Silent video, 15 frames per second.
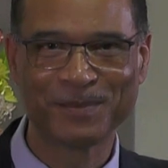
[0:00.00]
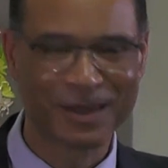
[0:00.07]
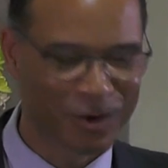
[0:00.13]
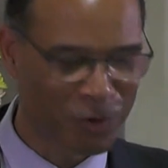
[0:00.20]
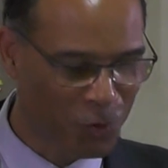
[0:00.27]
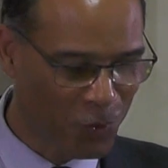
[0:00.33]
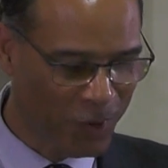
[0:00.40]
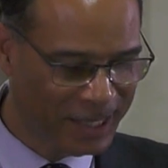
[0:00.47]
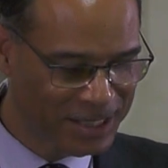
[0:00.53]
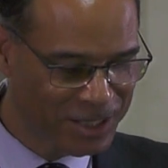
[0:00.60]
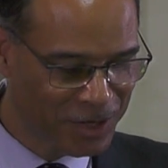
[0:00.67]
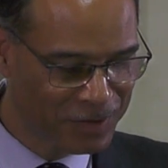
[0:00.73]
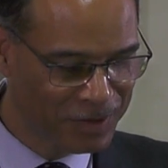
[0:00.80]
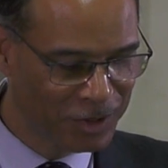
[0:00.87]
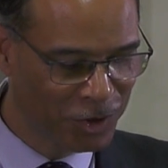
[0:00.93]
Wait
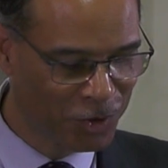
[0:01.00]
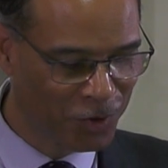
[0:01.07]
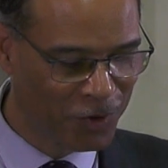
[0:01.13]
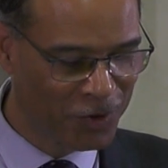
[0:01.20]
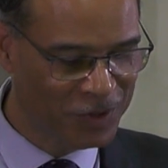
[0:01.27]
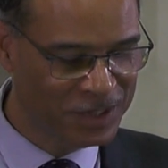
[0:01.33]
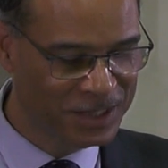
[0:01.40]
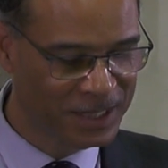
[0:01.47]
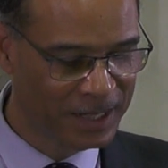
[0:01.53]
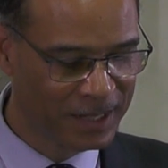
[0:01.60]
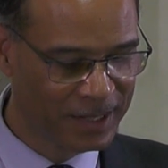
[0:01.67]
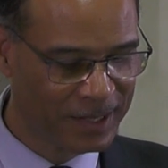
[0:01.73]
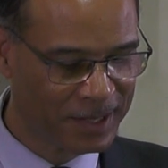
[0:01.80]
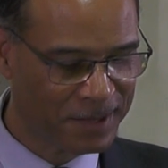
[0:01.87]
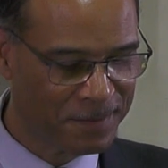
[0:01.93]
on the Lord.
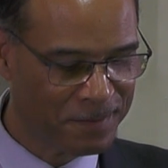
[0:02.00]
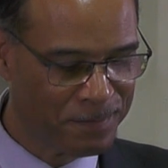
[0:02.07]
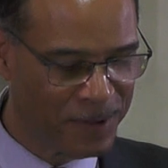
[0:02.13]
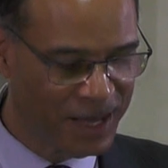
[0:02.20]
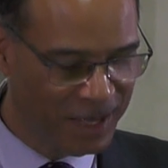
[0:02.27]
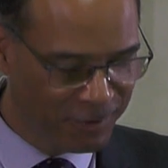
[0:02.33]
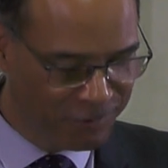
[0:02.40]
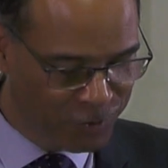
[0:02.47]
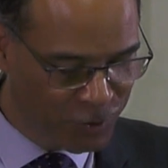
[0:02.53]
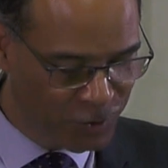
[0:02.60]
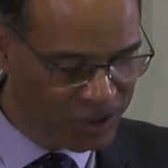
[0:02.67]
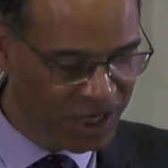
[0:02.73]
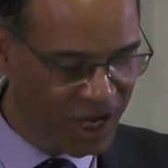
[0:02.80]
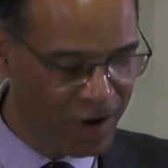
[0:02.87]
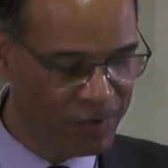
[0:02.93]
Be of
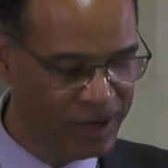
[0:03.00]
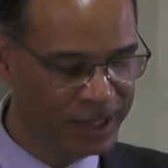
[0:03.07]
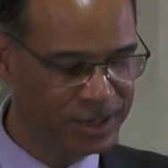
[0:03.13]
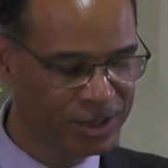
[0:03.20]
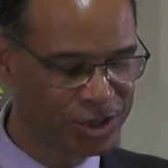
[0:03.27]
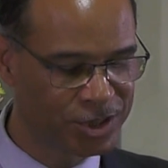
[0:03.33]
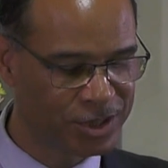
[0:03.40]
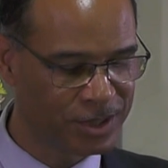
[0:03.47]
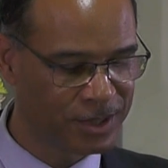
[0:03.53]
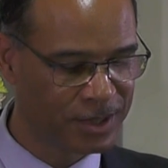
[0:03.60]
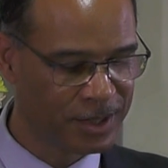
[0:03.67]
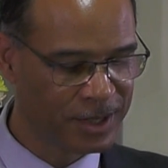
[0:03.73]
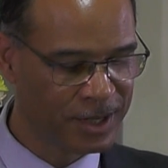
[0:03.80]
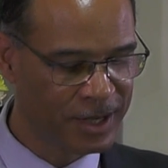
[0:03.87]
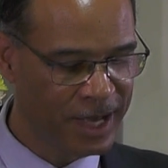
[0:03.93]
good courage,
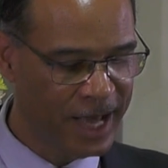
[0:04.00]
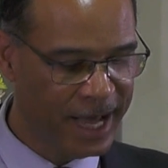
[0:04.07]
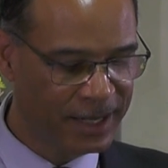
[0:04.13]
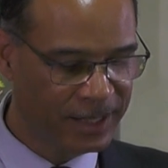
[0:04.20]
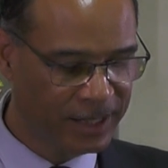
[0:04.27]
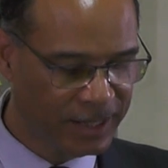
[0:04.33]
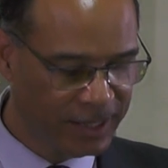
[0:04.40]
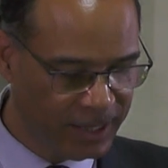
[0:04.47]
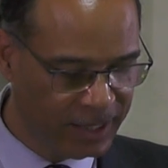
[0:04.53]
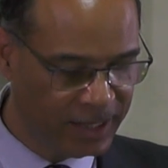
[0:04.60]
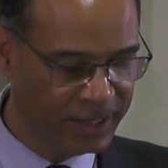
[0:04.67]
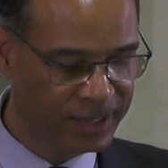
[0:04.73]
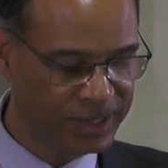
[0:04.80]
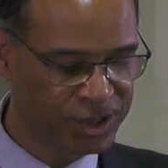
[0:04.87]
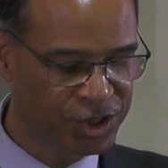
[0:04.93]
and
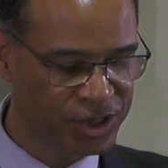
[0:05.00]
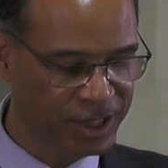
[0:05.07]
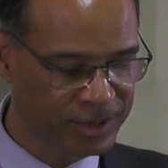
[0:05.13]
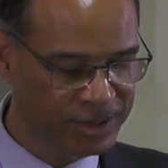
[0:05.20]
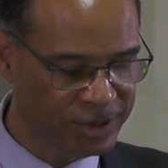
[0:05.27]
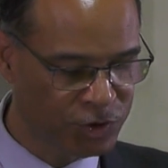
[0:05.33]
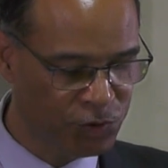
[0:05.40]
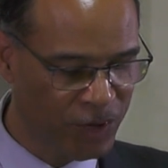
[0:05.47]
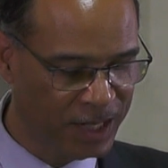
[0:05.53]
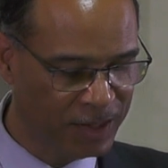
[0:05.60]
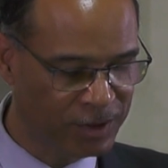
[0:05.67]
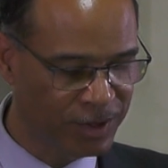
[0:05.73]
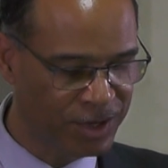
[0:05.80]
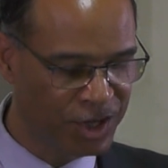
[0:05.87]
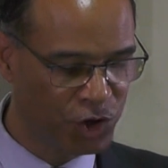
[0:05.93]
He shall
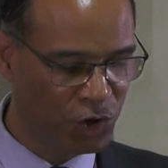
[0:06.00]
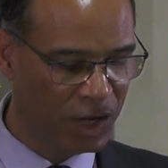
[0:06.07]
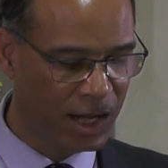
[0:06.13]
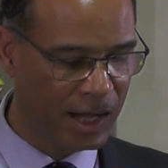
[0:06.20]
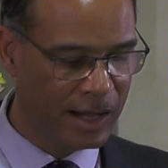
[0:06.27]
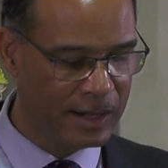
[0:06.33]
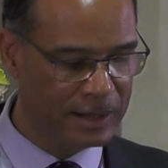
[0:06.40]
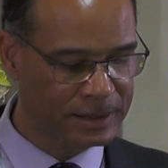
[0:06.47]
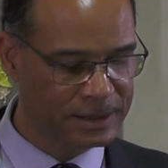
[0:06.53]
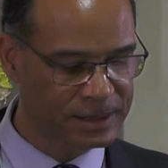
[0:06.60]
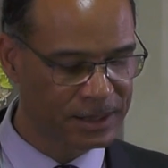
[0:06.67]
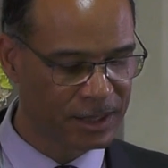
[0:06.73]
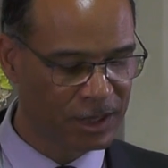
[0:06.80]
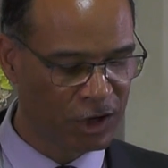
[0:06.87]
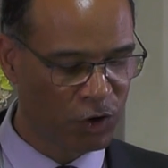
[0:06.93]
strengthen your heart.
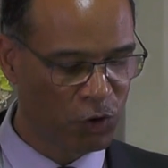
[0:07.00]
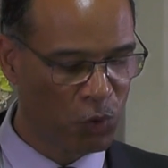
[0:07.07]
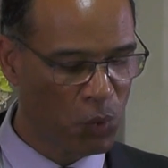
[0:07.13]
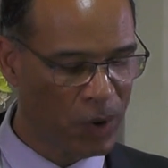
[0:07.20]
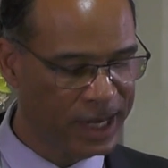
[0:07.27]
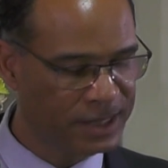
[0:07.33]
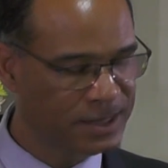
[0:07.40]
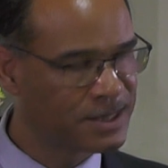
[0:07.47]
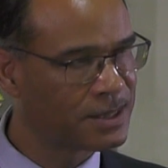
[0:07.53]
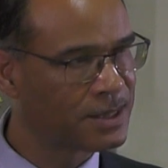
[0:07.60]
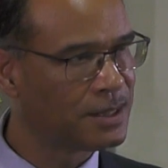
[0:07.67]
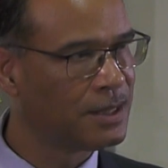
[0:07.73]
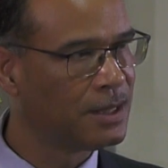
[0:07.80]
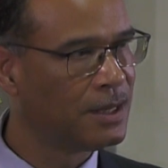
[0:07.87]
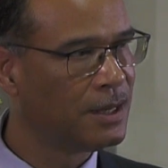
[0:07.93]
Wait,
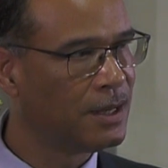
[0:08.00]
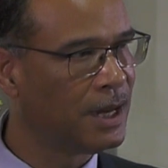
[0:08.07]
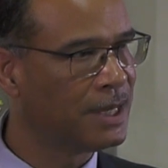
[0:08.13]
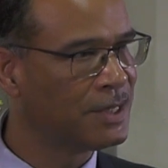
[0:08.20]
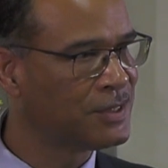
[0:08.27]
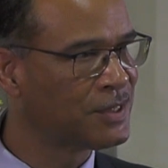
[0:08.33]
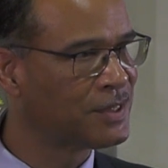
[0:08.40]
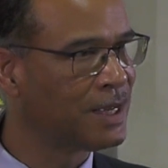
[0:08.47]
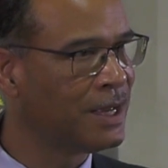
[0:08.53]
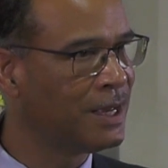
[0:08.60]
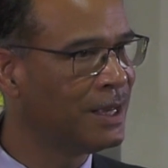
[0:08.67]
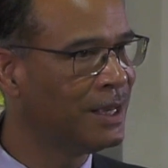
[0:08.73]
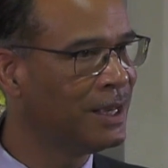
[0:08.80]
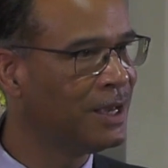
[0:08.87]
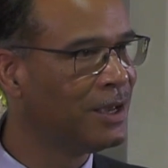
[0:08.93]
I
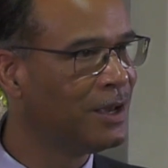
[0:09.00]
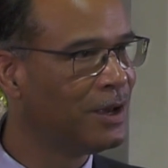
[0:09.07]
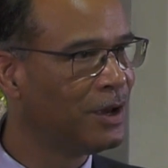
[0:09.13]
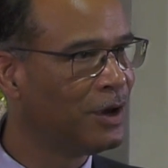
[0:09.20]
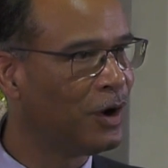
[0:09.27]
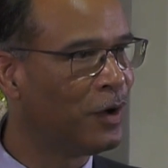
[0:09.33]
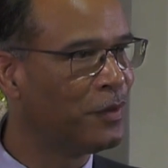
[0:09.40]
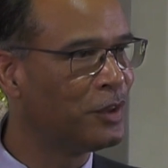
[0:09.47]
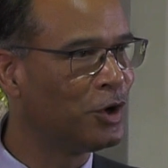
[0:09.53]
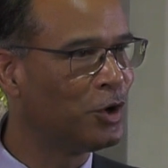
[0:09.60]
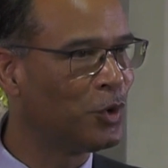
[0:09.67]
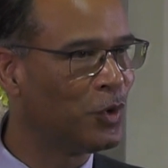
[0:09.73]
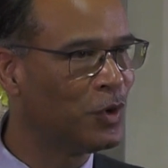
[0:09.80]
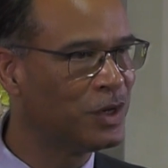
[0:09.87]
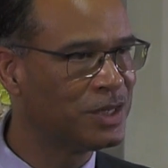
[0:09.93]
say, on the
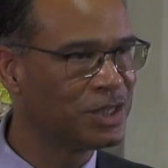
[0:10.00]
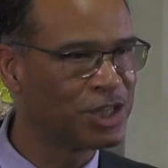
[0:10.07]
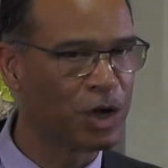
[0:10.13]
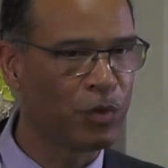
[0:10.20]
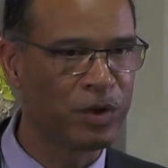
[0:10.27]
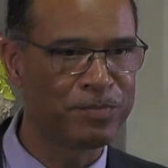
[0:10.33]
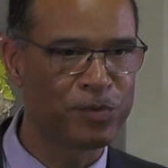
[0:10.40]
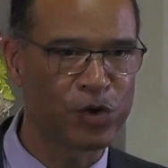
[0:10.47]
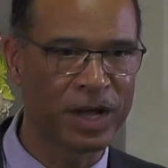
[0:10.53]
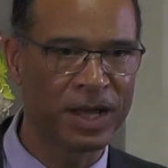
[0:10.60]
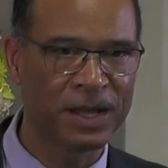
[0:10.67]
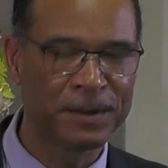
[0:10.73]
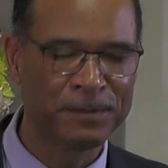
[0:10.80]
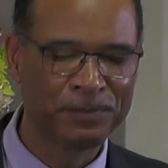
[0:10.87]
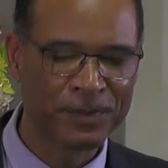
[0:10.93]
Lord." Shall we pray?
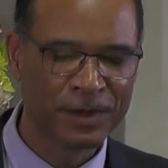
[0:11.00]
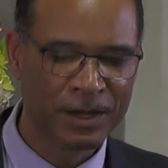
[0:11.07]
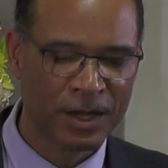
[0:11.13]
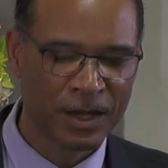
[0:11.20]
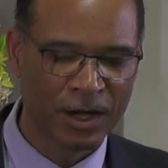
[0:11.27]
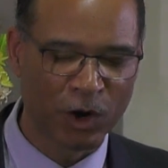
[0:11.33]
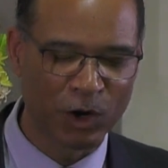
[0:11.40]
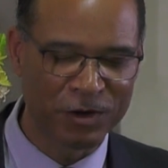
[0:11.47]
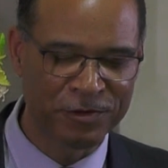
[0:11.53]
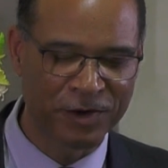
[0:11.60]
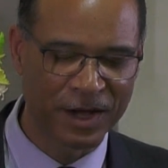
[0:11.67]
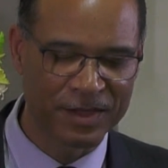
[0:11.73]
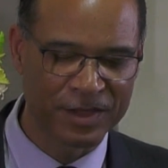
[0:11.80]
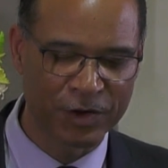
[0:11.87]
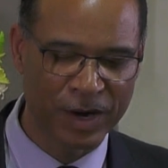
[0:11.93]
Holy
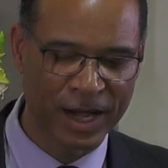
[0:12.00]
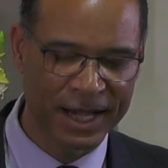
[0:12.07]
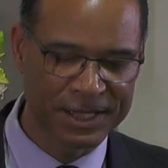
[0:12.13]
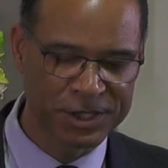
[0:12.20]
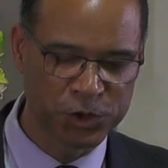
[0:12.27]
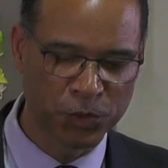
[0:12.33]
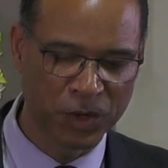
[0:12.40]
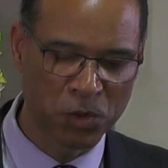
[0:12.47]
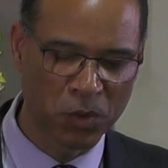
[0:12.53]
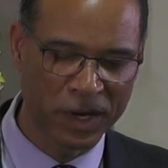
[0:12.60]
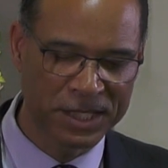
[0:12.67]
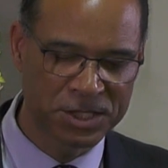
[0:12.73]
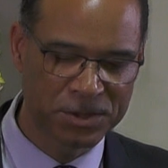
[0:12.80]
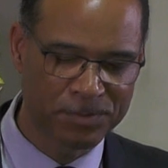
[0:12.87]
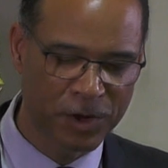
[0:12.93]
Father, as we
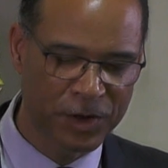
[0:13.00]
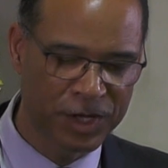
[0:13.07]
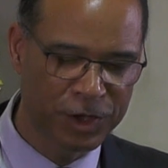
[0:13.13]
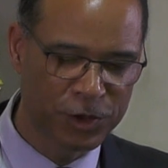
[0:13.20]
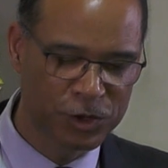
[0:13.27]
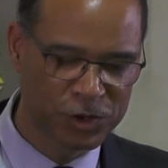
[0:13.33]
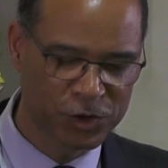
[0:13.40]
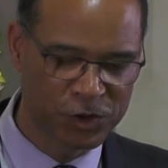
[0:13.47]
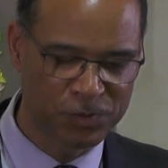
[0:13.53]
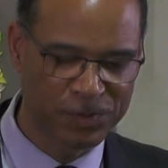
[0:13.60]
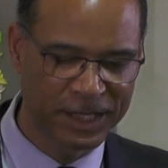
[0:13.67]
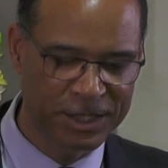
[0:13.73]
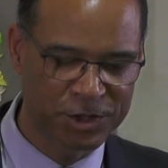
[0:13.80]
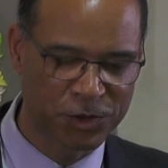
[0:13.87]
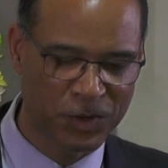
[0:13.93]
wait upon you to speak to